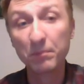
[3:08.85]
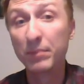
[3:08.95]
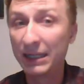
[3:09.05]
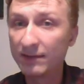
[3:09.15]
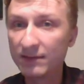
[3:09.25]

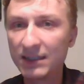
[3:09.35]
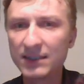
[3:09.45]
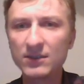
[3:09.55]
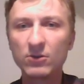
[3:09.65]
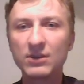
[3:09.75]
But
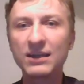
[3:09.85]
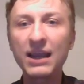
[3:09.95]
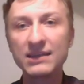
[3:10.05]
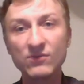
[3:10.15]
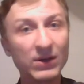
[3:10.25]
that's not the
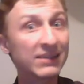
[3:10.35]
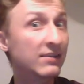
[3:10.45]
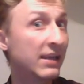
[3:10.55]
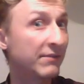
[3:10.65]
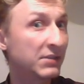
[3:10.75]
case. White
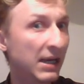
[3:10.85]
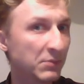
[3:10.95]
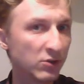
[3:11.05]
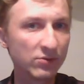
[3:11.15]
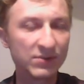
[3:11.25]
didn't have
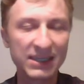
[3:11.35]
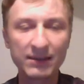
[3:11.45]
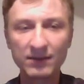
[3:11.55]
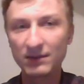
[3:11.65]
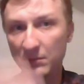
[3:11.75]
time to do that.
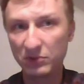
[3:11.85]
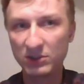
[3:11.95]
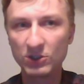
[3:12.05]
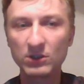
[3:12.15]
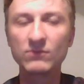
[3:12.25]
The
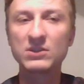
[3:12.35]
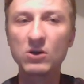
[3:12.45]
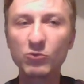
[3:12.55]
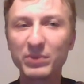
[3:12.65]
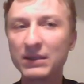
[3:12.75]
position was
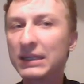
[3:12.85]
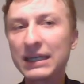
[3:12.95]
open.